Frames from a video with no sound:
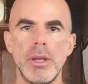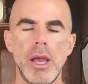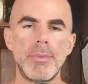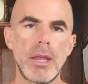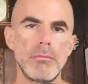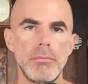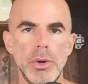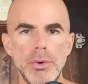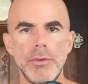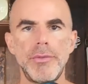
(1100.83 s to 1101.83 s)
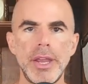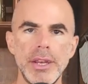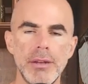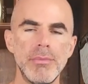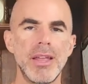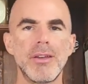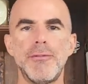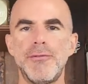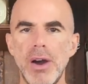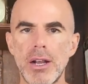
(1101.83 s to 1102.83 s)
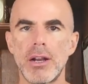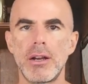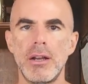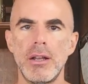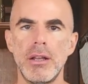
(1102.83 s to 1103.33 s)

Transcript: I'm not motivated. Motherfucker.